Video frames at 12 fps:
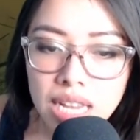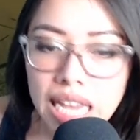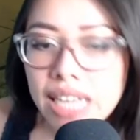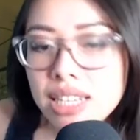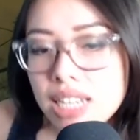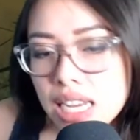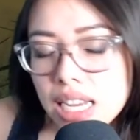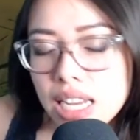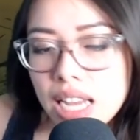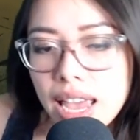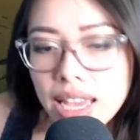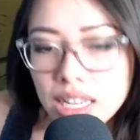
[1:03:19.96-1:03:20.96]
Day
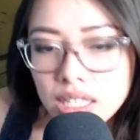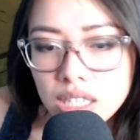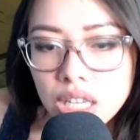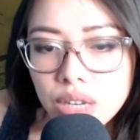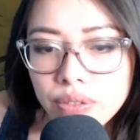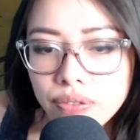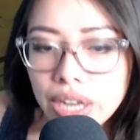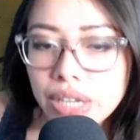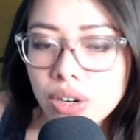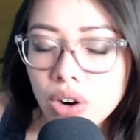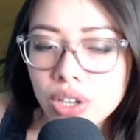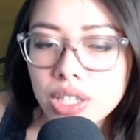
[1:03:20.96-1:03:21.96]
18, fine
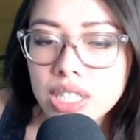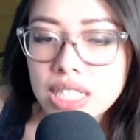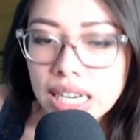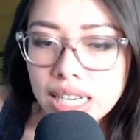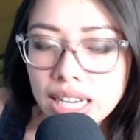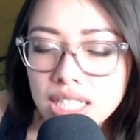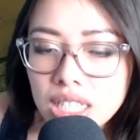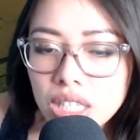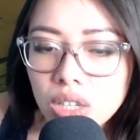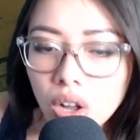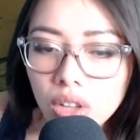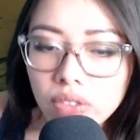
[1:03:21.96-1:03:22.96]
arts. Day 19,
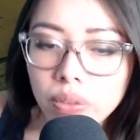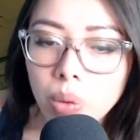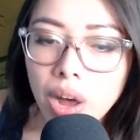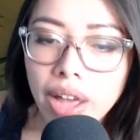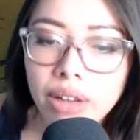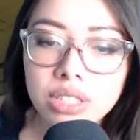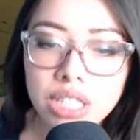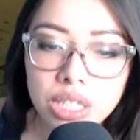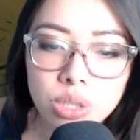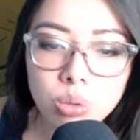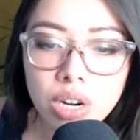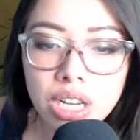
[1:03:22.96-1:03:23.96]
call of the wild. Day
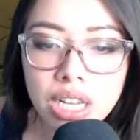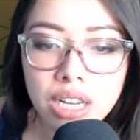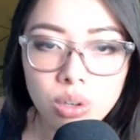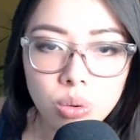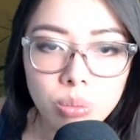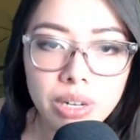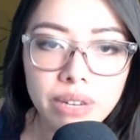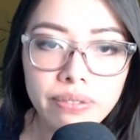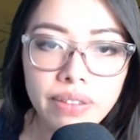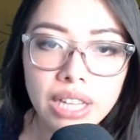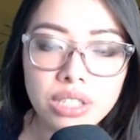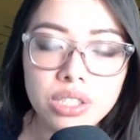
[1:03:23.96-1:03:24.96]
20, unknown
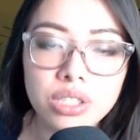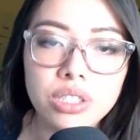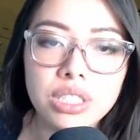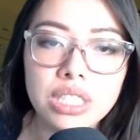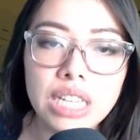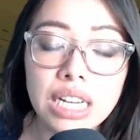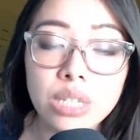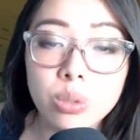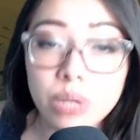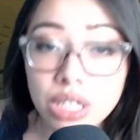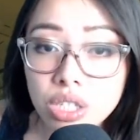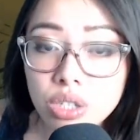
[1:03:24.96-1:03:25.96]
benefactor. Day
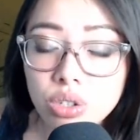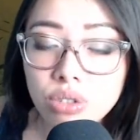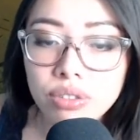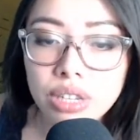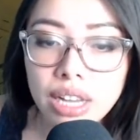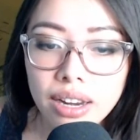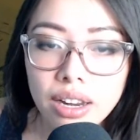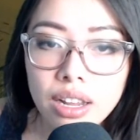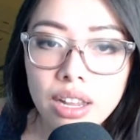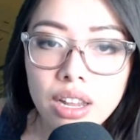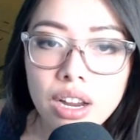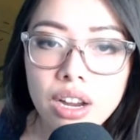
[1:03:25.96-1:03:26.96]
22,
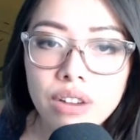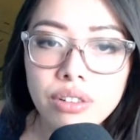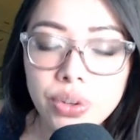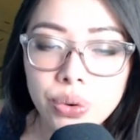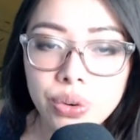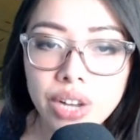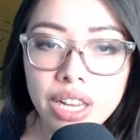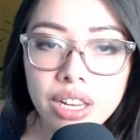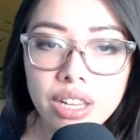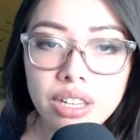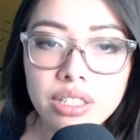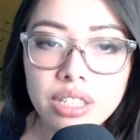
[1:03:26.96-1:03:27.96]

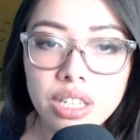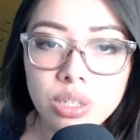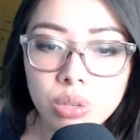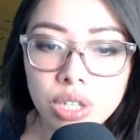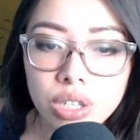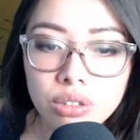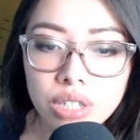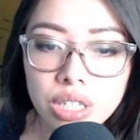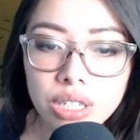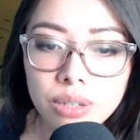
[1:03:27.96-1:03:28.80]
reunited. Day 23.